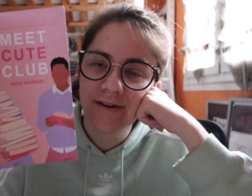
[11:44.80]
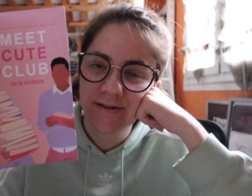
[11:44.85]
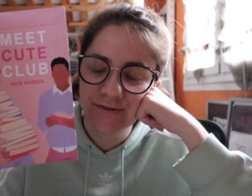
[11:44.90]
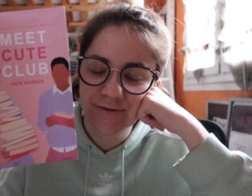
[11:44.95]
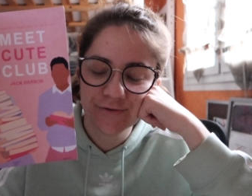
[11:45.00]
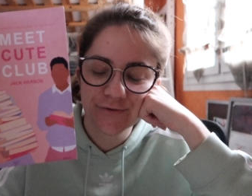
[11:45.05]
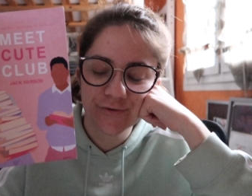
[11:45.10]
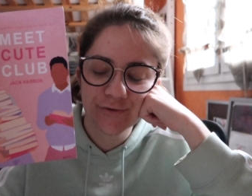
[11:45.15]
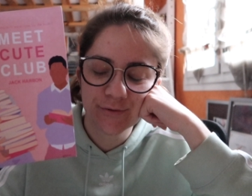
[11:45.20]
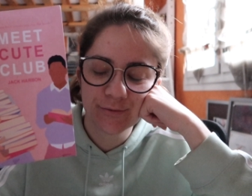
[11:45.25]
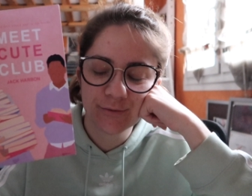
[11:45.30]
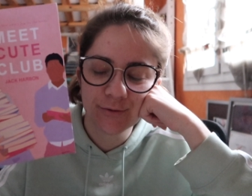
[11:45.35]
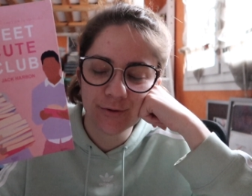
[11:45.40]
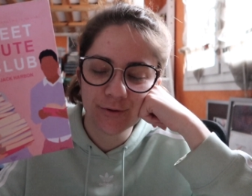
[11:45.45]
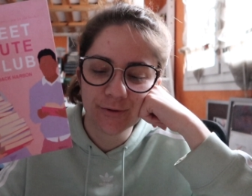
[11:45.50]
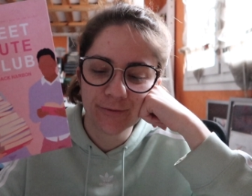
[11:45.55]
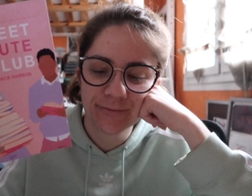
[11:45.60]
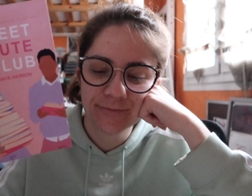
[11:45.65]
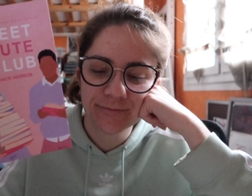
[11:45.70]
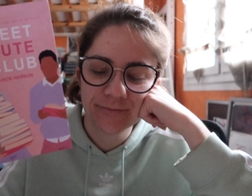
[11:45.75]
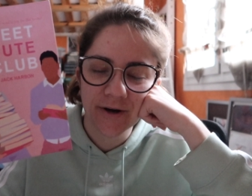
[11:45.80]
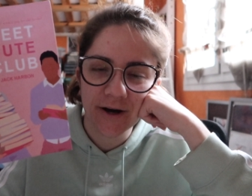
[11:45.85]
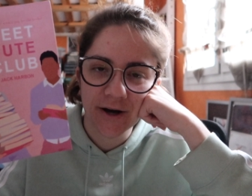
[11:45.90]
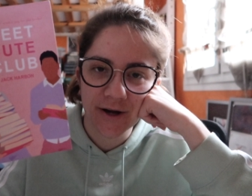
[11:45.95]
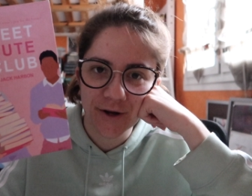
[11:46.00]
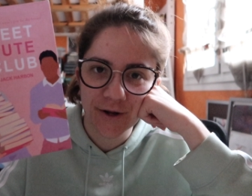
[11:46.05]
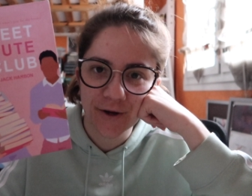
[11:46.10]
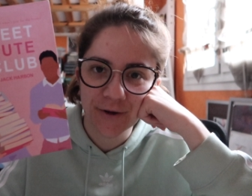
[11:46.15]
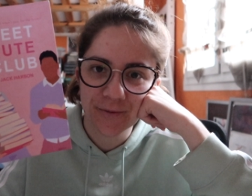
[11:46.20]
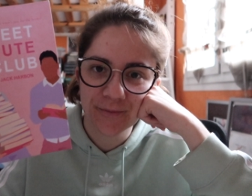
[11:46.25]
It's adorable.
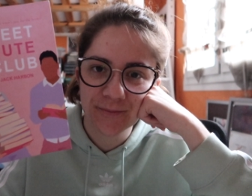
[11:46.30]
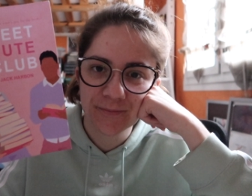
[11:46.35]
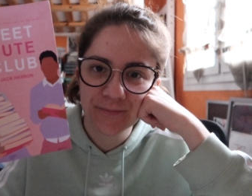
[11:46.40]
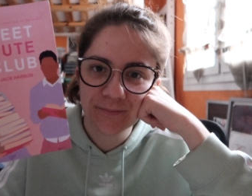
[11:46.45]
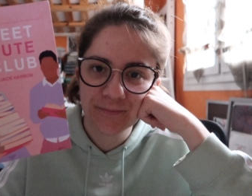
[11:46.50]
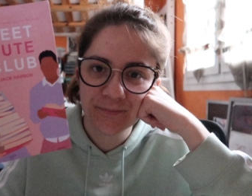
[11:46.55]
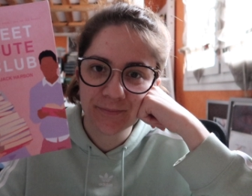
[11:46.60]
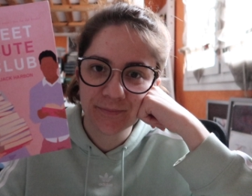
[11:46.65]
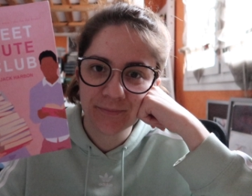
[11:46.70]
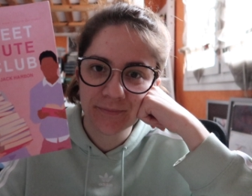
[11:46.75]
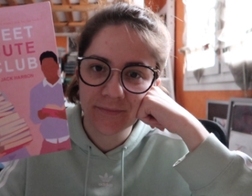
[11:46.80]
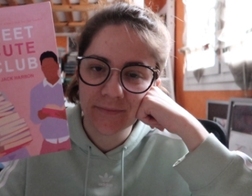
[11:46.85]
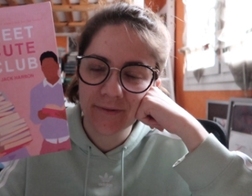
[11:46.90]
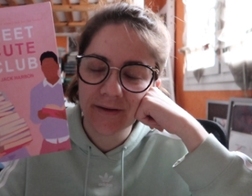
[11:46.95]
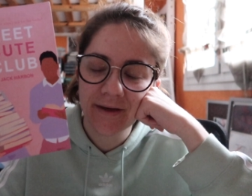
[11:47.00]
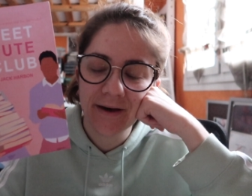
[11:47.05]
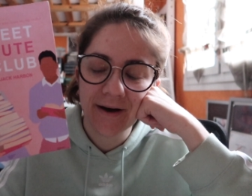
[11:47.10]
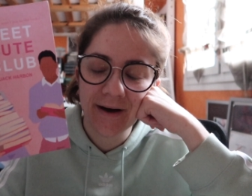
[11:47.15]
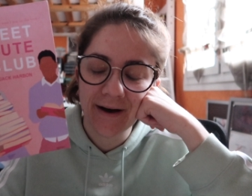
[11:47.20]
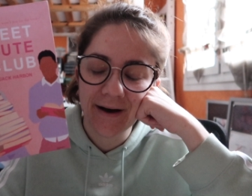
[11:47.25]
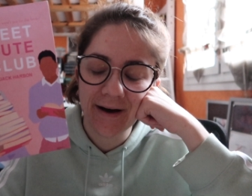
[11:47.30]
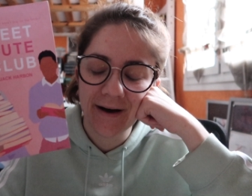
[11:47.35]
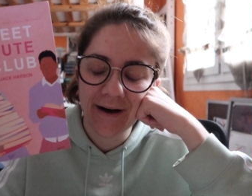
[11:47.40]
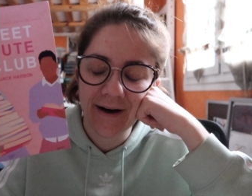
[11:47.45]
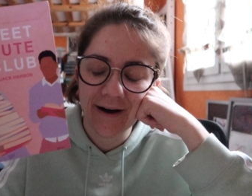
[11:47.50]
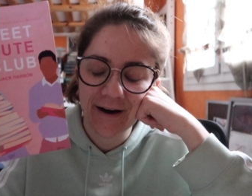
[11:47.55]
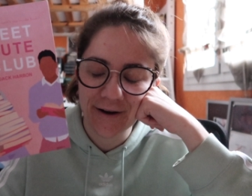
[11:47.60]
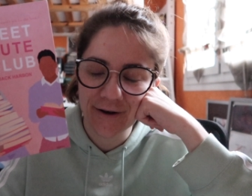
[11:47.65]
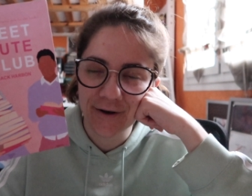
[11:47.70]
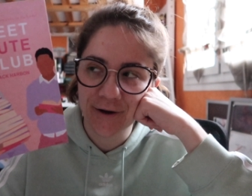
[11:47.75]
I know.
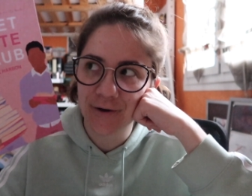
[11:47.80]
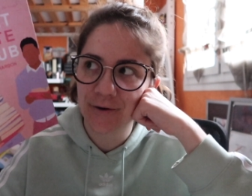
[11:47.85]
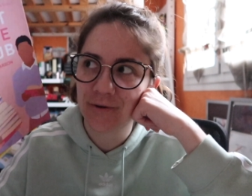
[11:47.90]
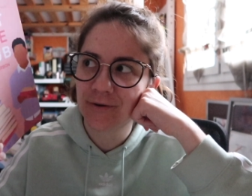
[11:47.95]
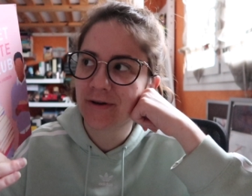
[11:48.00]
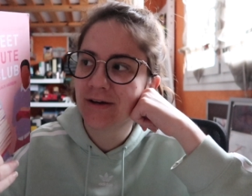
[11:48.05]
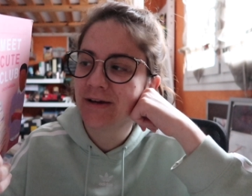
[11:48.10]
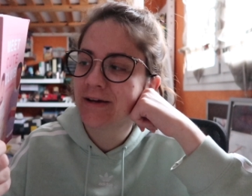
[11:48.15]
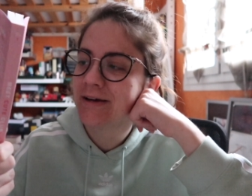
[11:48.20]
I know.